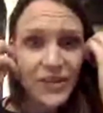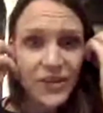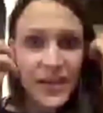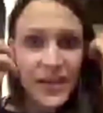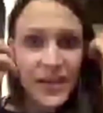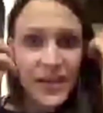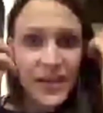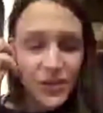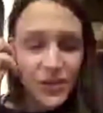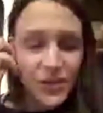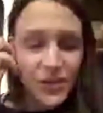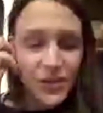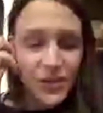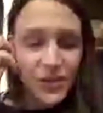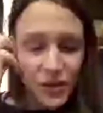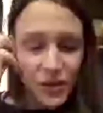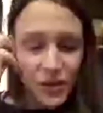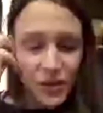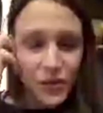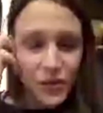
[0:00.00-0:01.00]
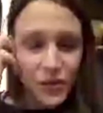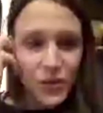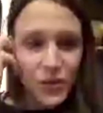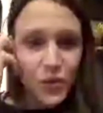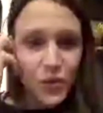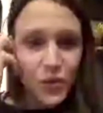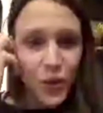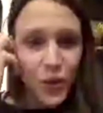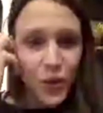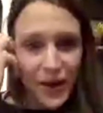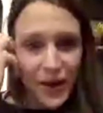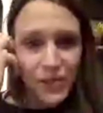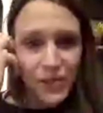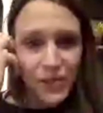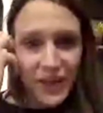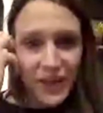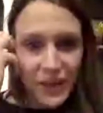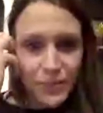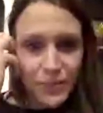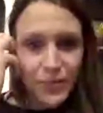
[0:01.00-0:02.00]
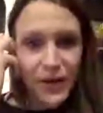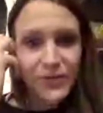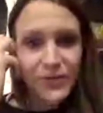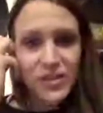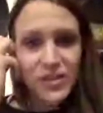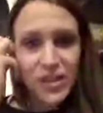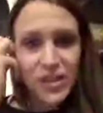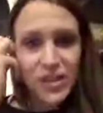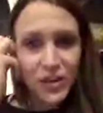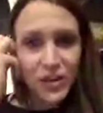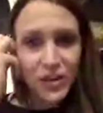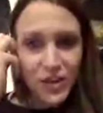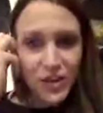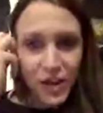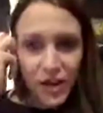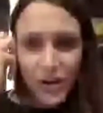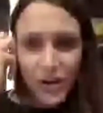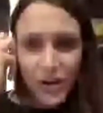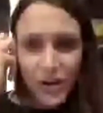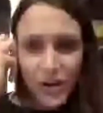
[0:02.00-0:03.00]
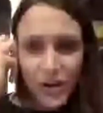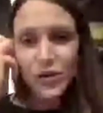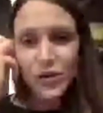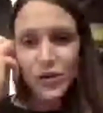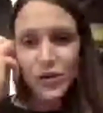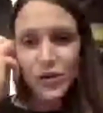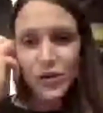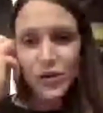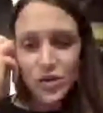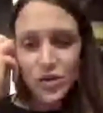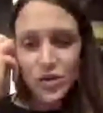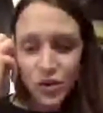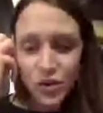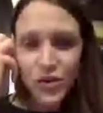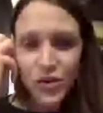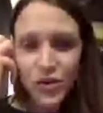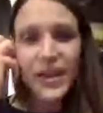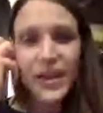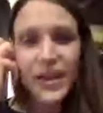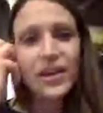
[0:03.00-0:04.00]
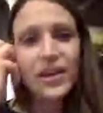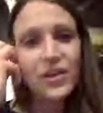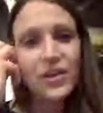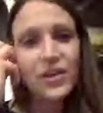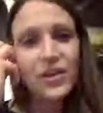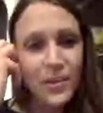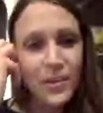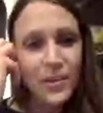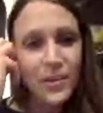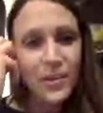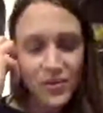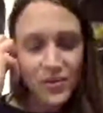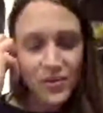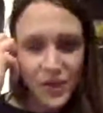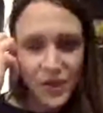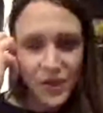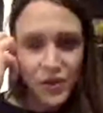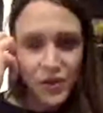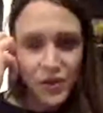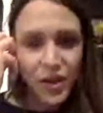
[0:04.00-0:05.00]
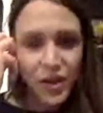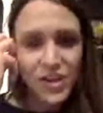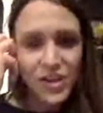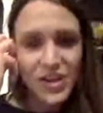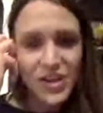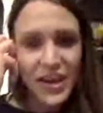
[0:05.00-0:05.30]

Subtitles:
really suit you well, vegan breakfast that you know you enjoy, you know they make you feel good.